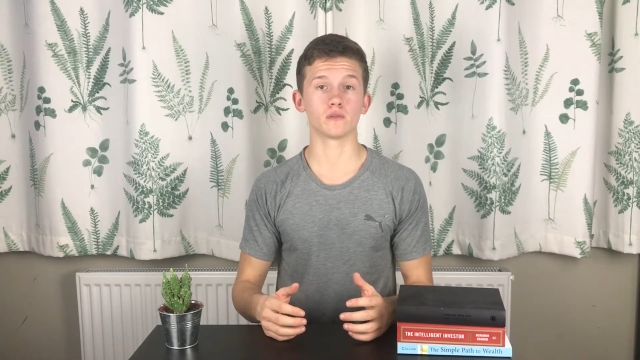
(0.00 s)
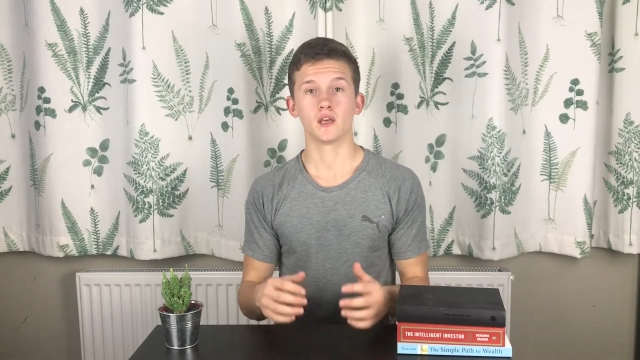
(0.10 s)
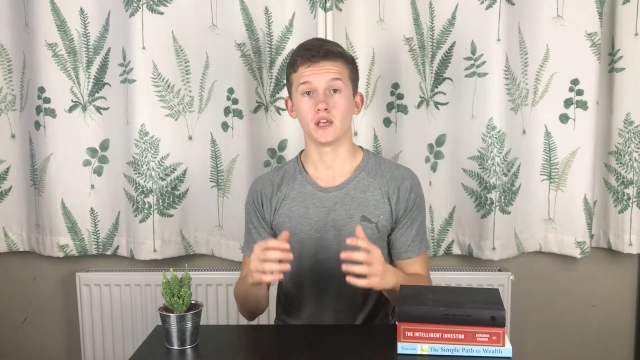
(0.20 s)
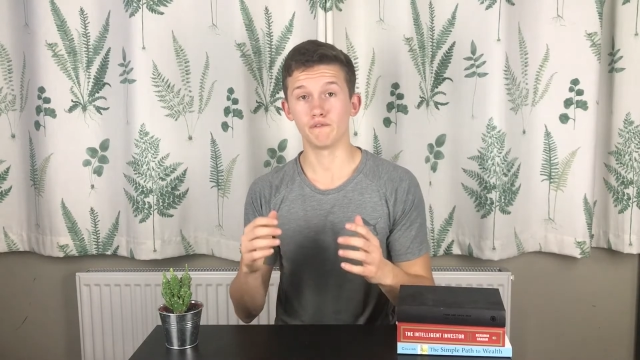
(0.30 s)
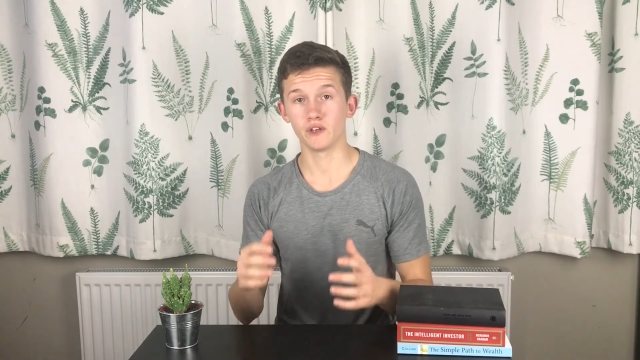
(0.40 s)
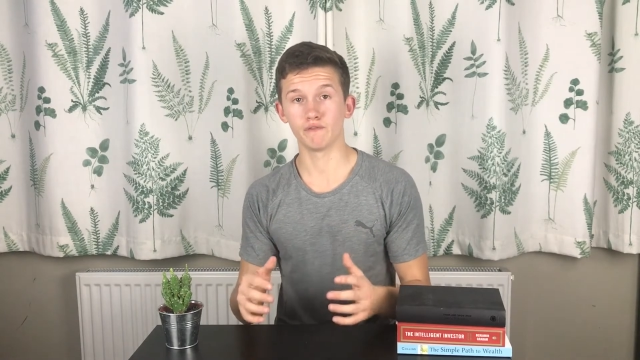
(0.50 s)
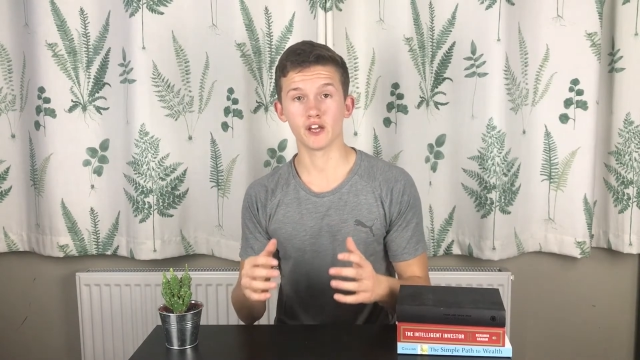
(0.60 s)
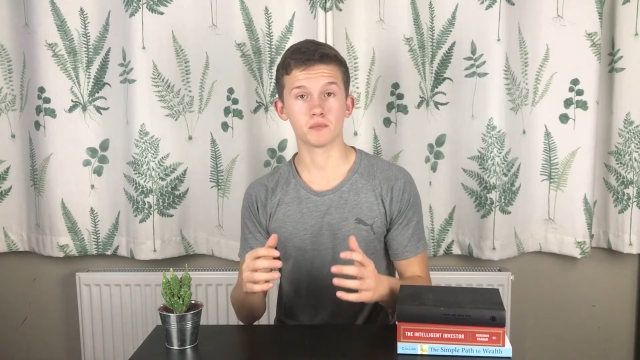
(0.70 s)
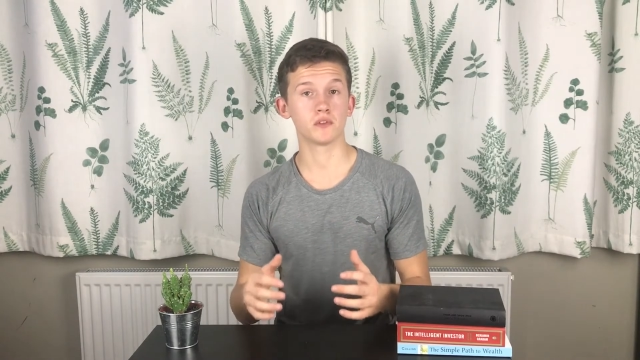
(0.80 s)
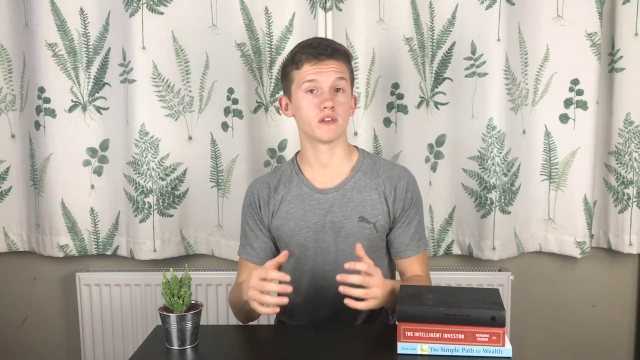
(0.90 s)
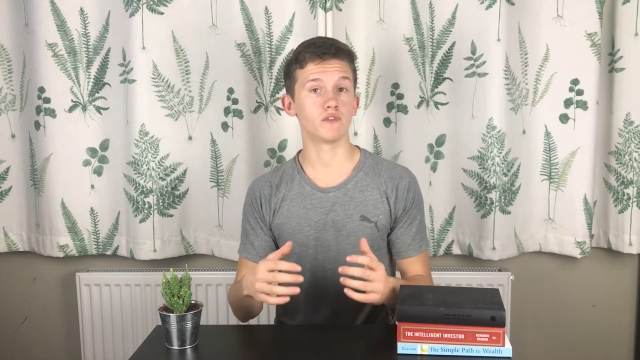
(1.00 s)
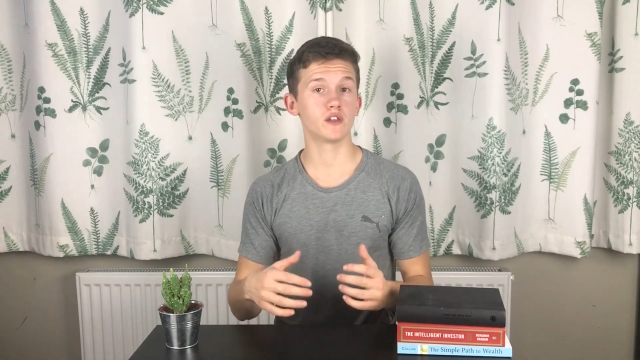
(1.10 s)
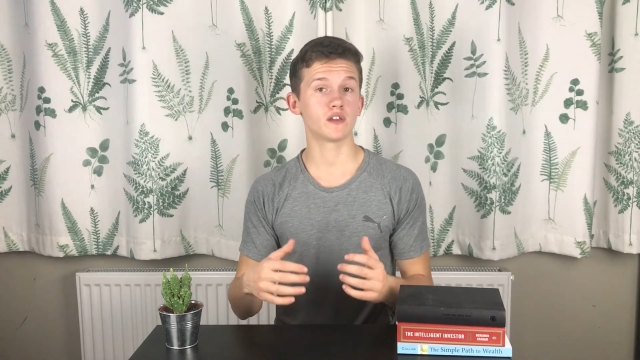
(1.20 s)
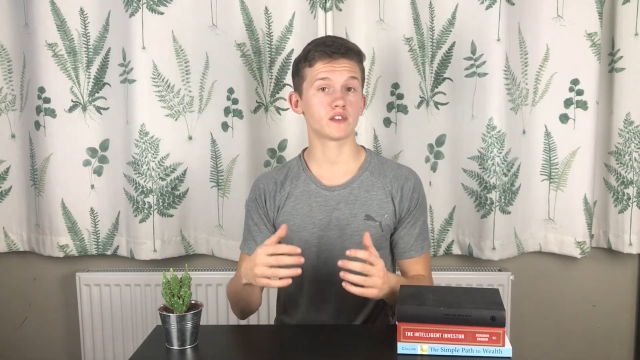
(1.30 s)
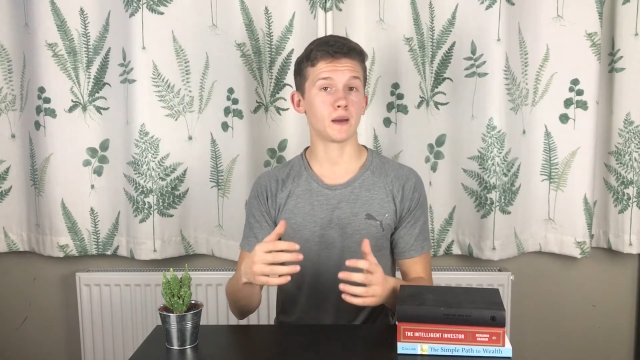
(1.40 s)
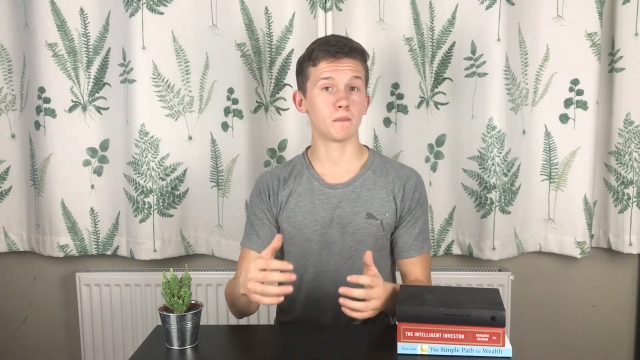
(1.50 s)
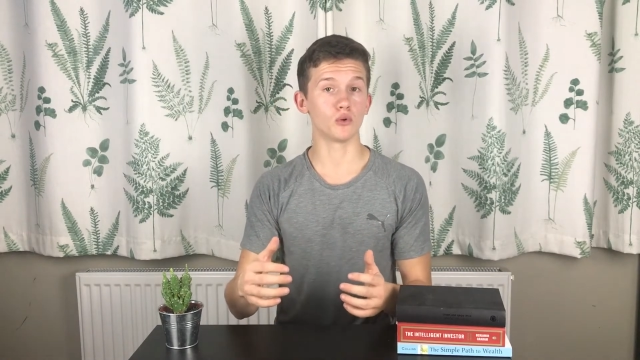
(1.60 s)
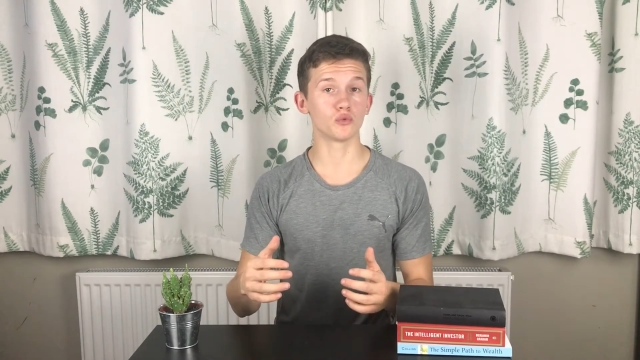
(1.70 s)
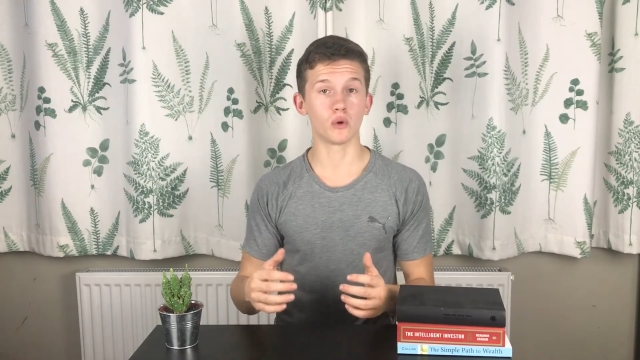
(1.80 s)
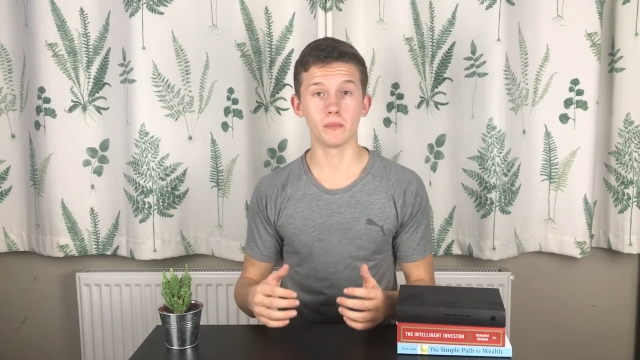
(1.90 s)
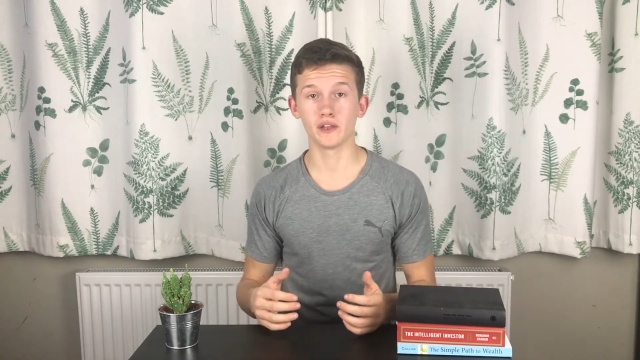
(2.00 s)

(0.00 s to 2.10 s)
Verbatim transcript: If the investments in these examples were made